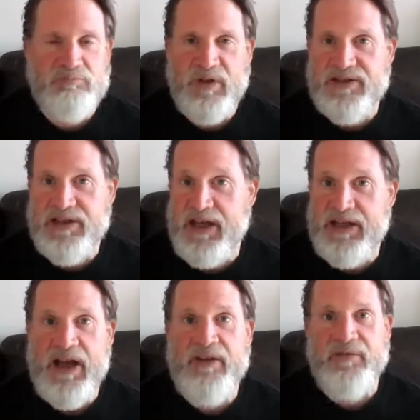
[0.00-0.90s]
let's
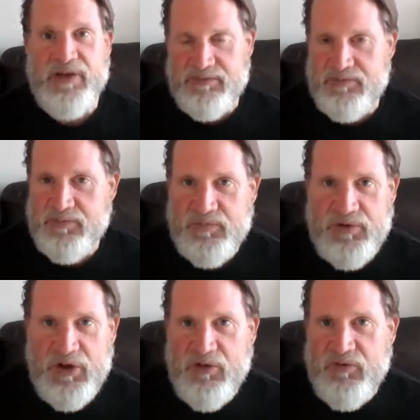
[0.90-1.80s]
say, every
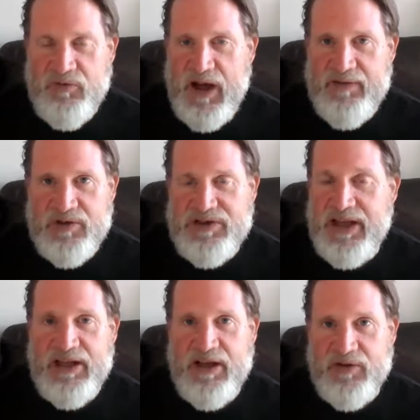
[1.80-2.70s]
5 or
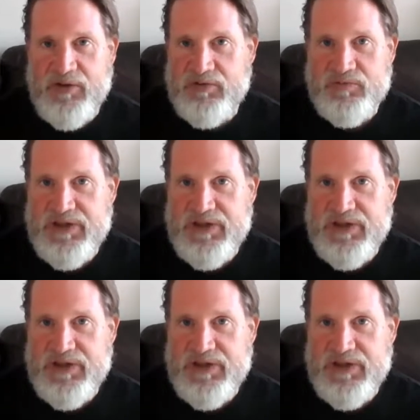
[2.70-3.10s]
10 other